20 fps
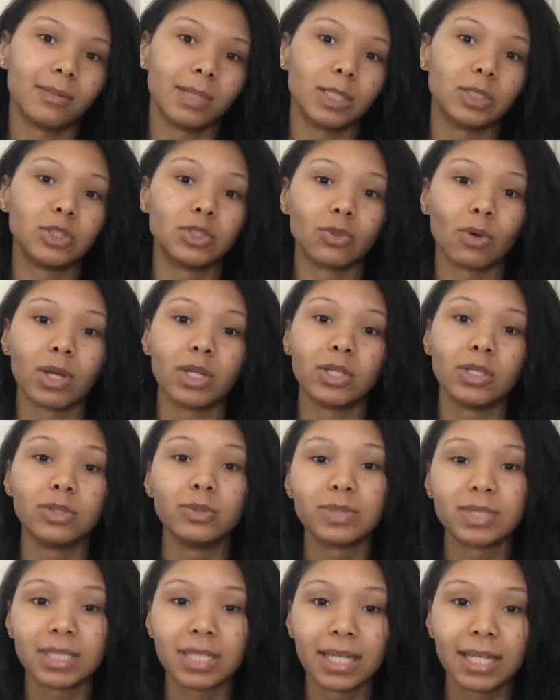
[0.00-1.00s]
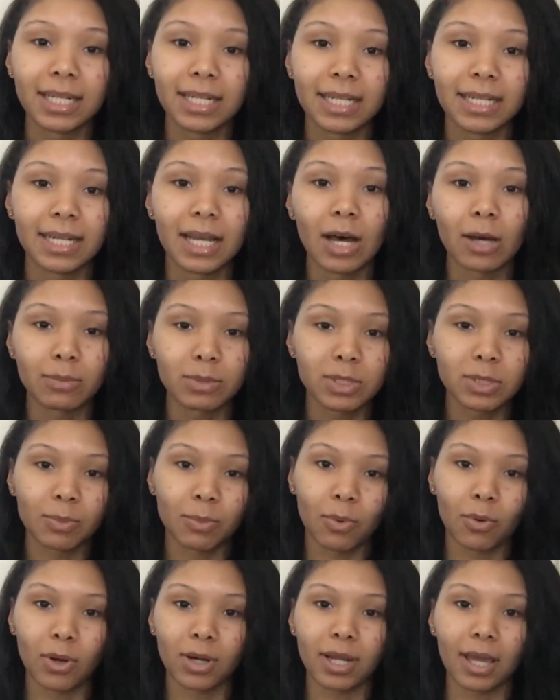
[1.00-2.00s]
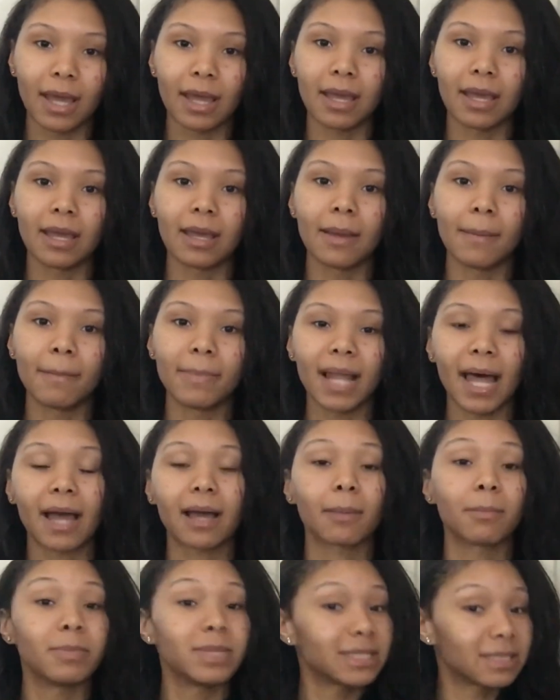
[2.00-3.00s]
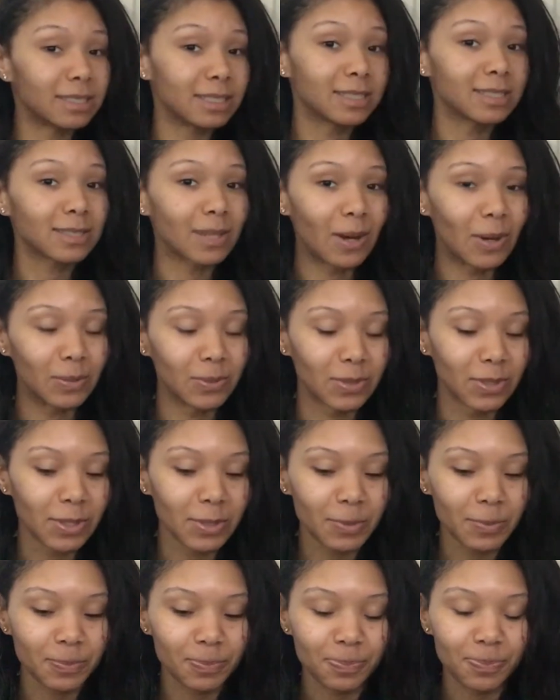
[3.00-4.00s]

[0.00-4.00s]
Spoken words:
enjoyed using it and helped support a Black business owner.